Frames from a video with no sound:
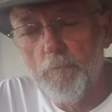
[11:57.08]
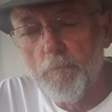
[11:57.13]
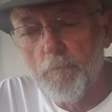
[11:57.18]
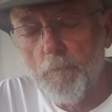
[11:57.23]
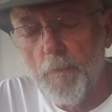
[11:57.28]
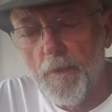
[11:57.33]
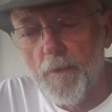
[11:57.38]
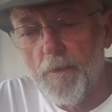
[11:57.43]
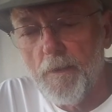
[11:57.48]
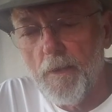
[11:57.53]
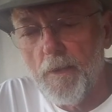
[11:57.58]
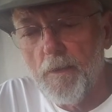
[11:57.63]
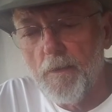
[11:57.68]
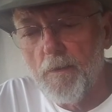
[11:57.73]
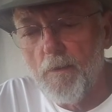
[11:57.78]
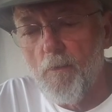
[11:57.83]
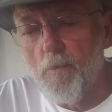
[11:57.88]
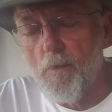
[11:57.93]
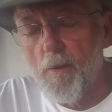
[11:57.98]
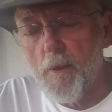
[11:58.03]

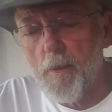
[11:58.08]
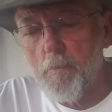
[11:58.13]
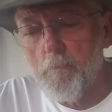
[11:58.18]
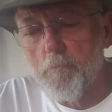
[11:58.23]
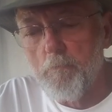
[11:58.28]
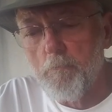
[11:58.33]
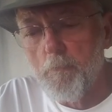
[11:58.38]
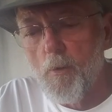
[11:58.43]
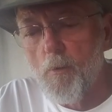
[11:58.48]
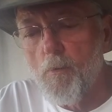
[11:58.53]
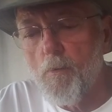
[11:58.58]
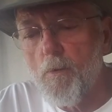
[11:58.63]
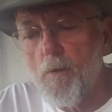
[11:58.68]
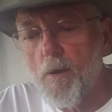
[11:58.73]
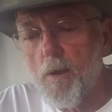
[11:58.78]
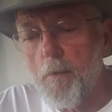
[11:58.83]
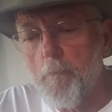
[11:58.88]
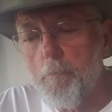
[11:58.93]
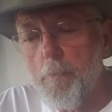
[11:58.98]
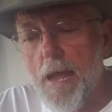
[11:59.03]
knowing
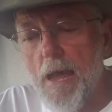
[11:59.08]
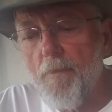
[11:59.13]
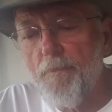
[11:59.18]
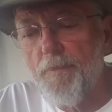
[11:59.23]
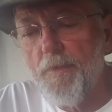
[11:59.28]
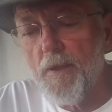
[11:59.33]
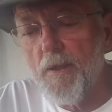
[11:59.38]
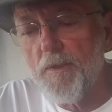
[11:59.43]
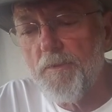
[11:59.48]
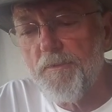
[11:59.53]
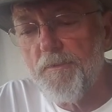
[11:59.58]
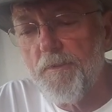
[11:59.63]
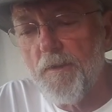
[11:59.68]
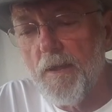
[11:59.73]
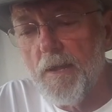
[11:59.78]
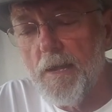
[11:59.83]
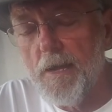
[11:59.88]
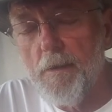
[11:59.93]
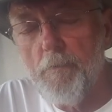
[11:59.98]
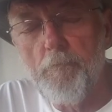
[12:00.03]
more about this,
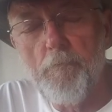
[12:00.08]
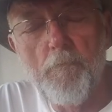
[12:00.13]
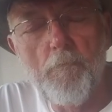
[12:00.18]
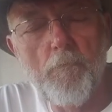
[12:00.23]
I